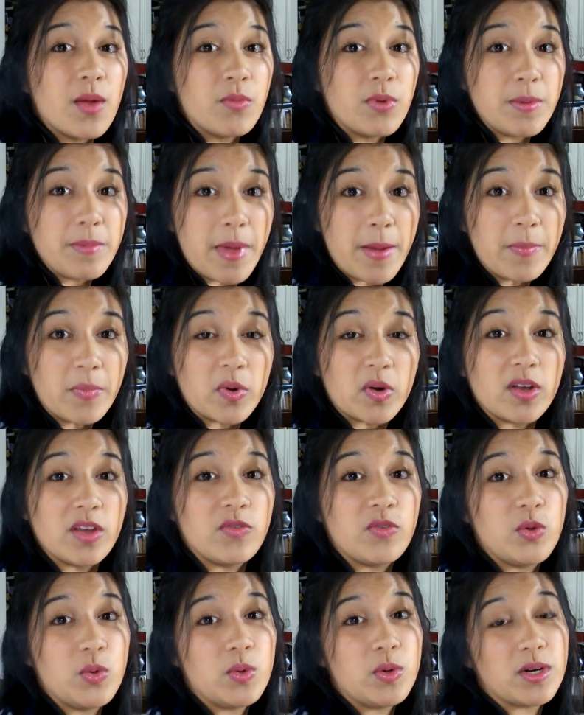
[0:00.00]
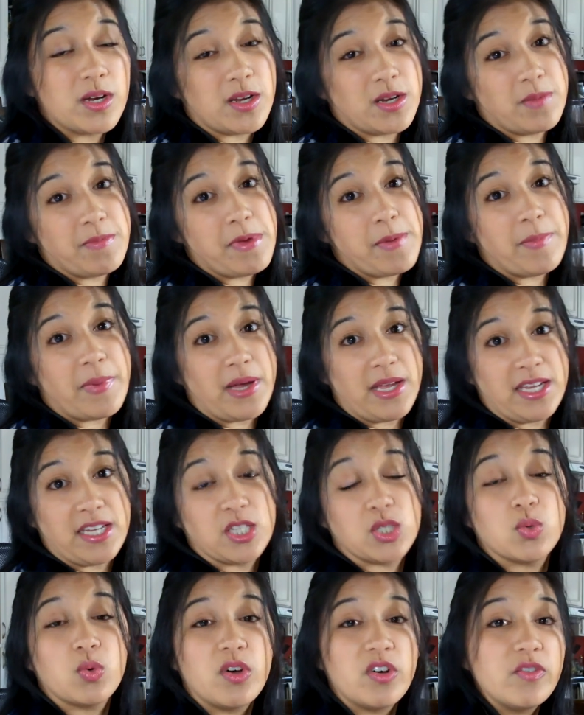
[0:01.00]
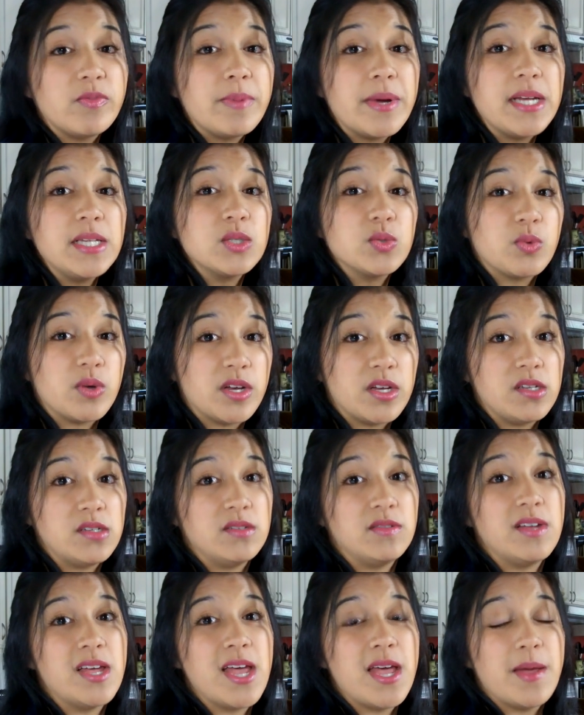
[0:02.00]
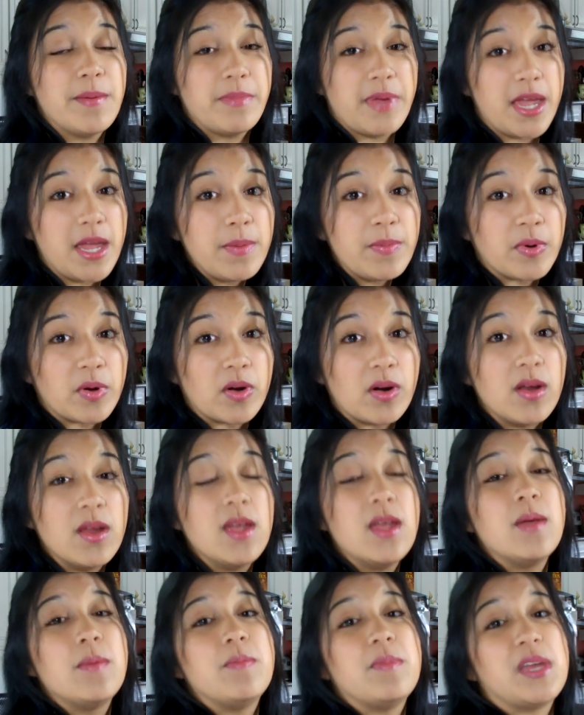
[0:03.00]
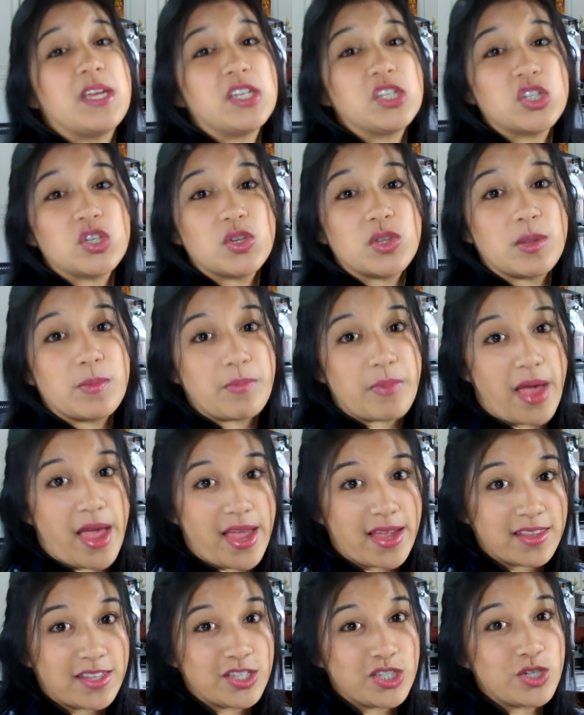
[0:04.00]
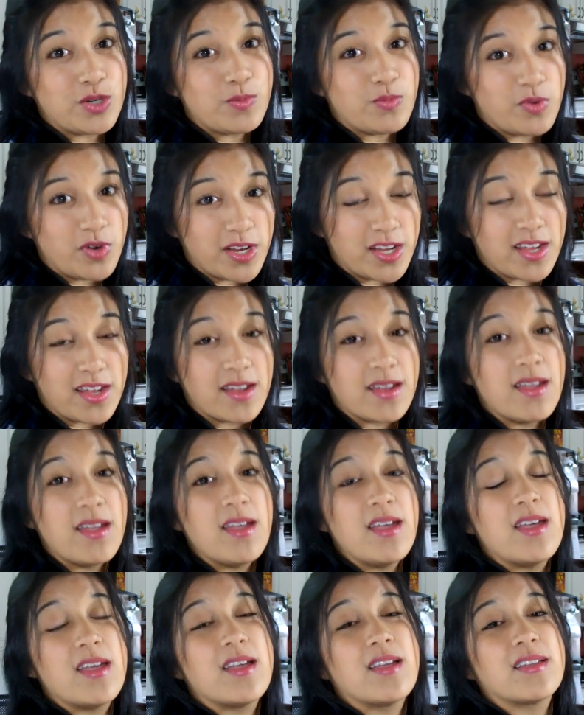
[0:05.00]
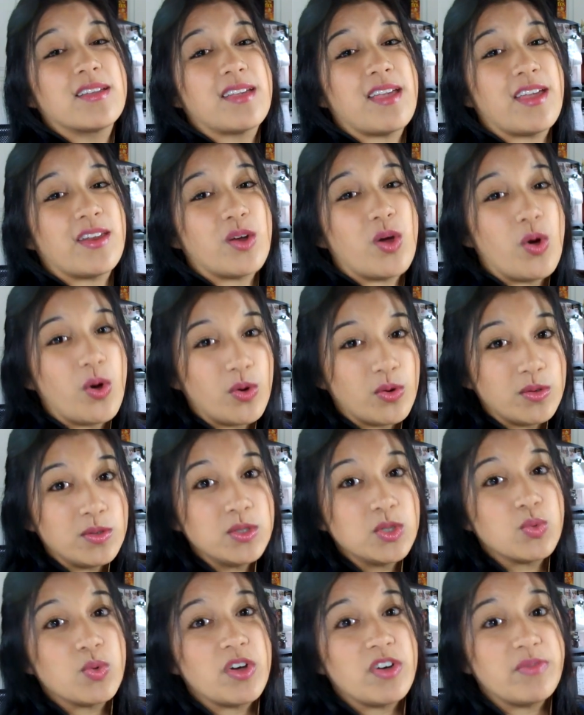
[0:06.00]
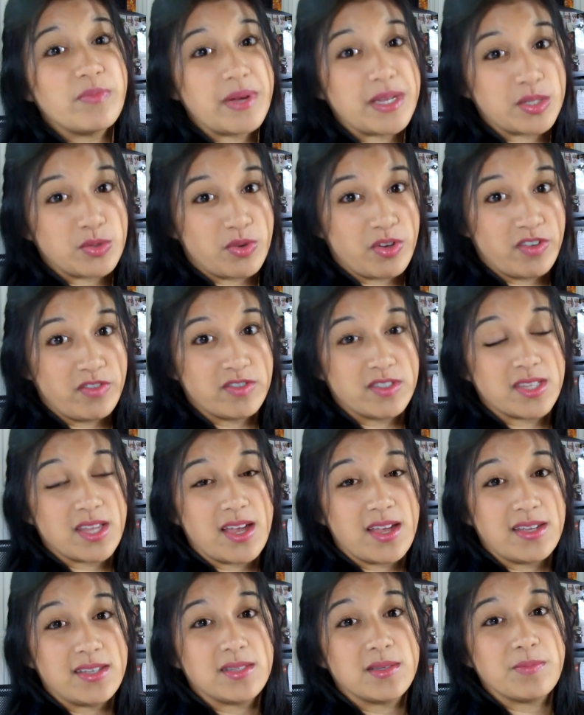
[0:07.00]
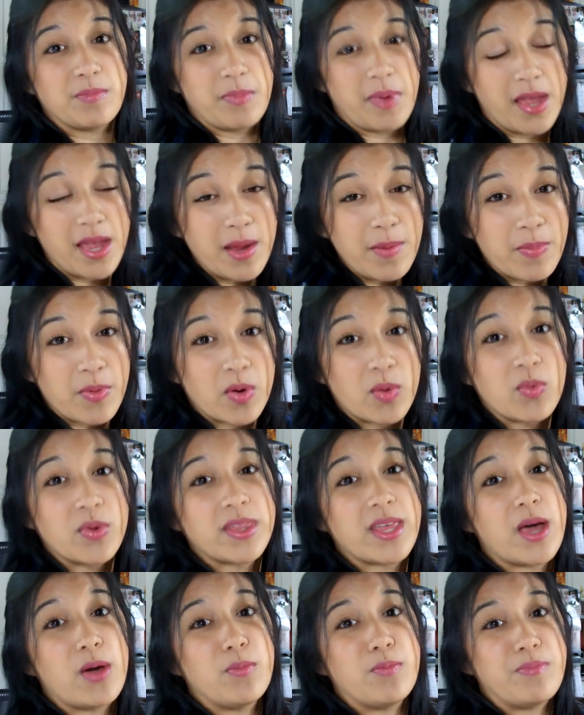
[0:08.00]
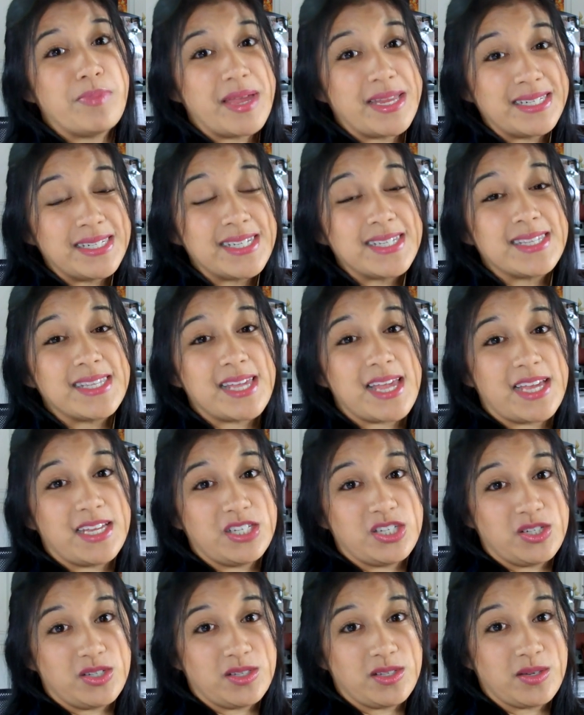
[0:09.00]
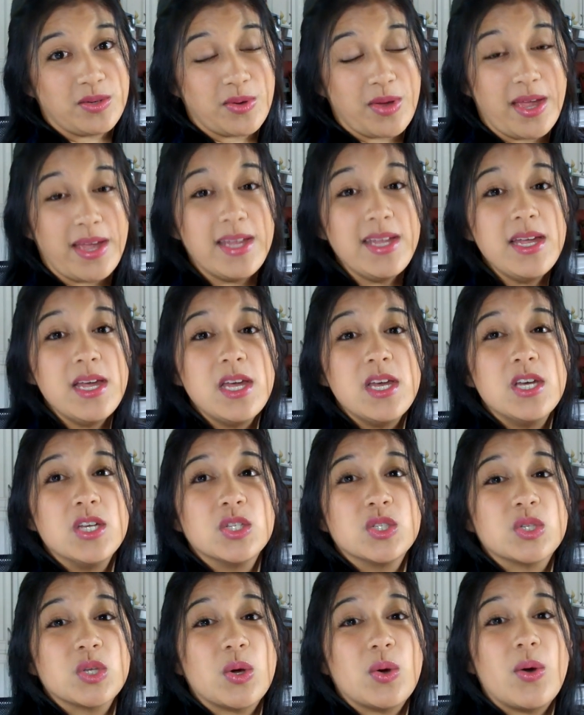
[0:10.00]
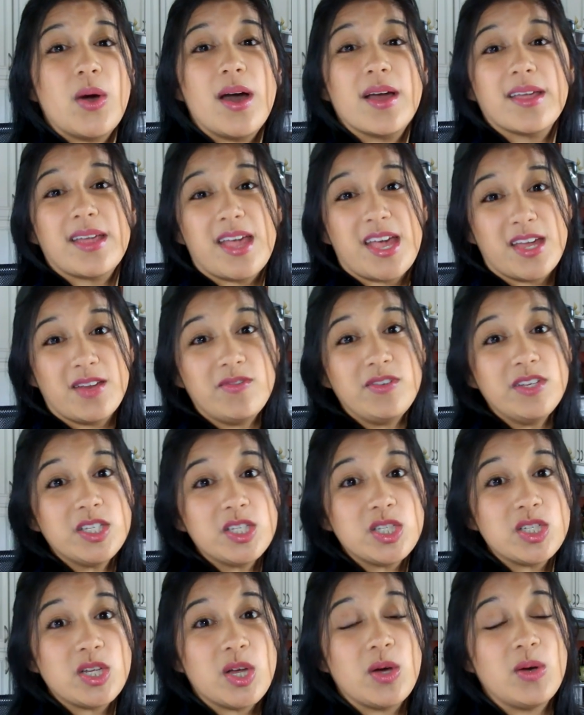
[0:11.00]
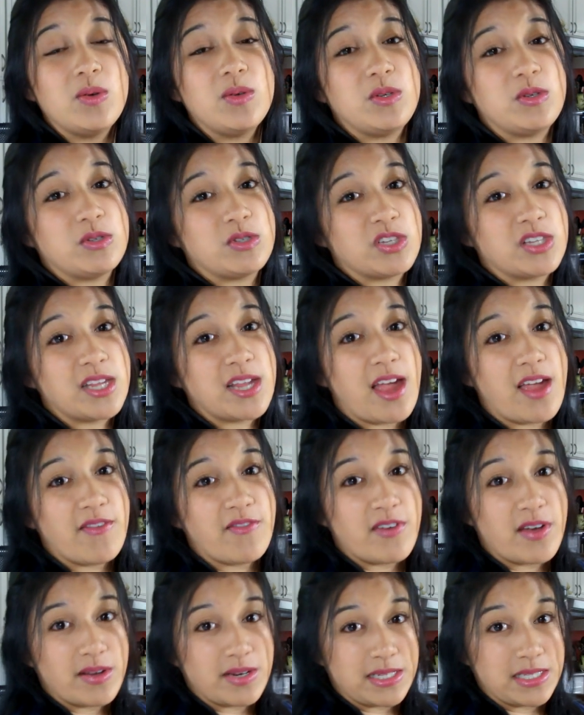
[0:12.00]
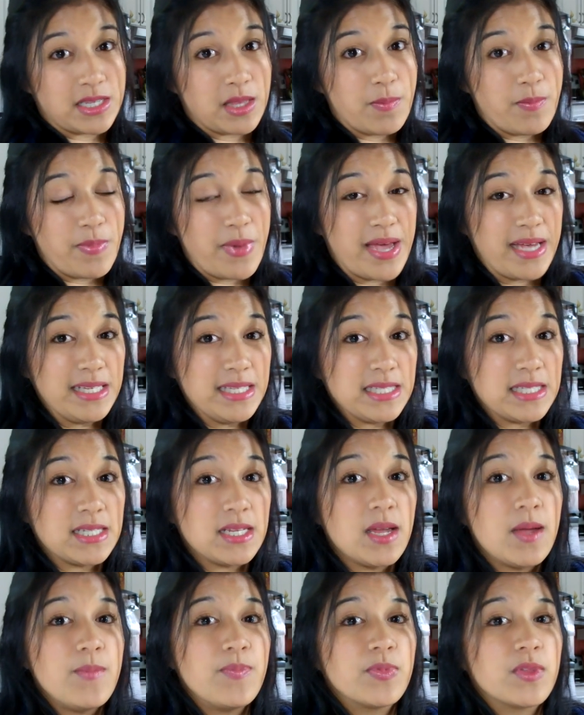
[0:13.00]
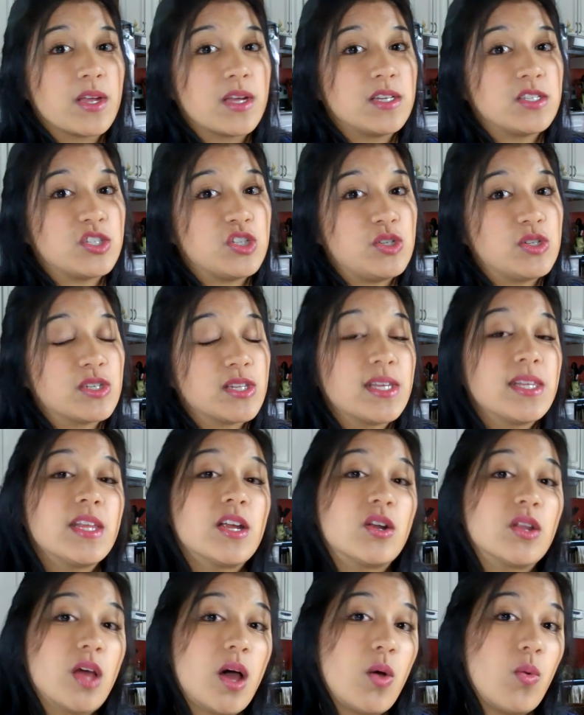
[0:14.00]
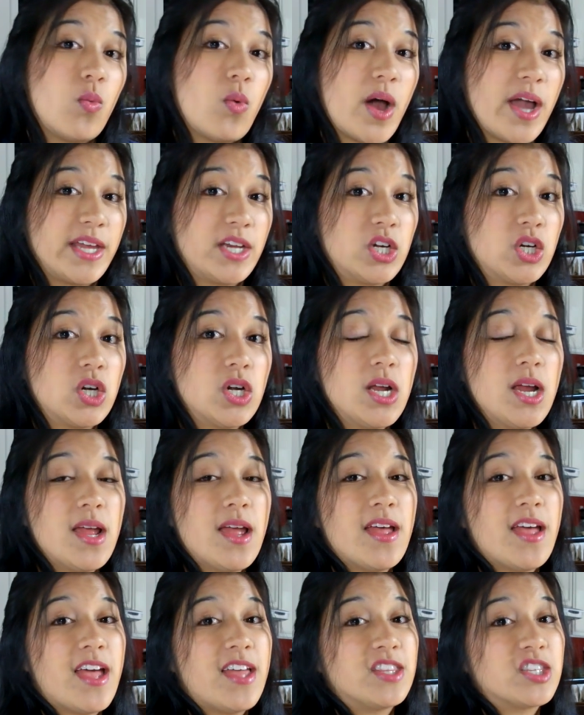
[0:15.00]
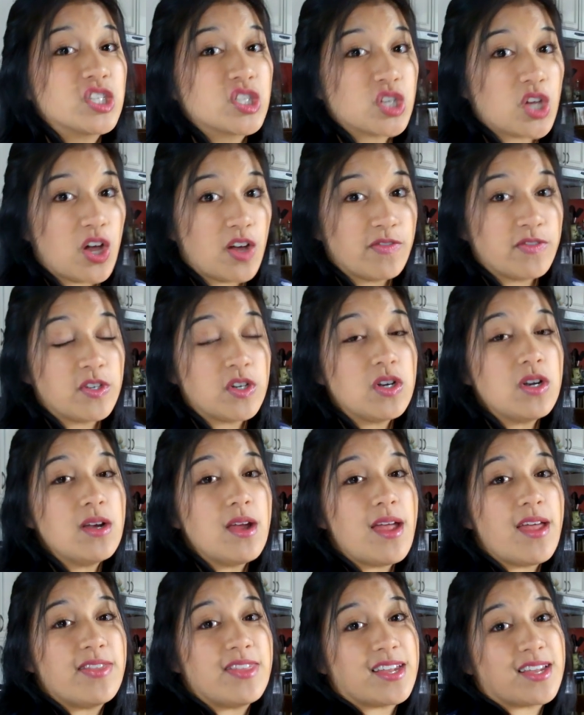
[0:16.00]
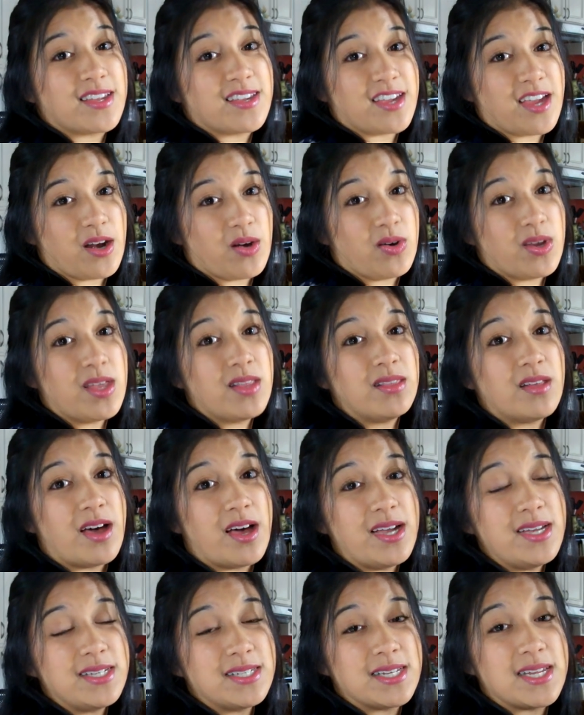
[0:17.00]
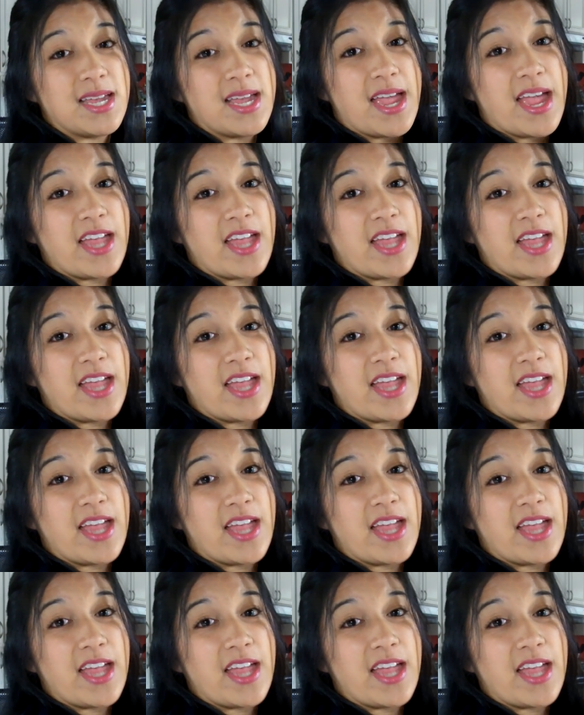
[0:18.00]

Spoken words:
And remember, if you are going to be buying 12 by 12 paper, make sure the bag that you're bringing can hold 12 by 12 size paper without bending the edges, okay? So a canvas tote usually I found is the best, because usually they're a lot wider and softer, and they can carry a lot,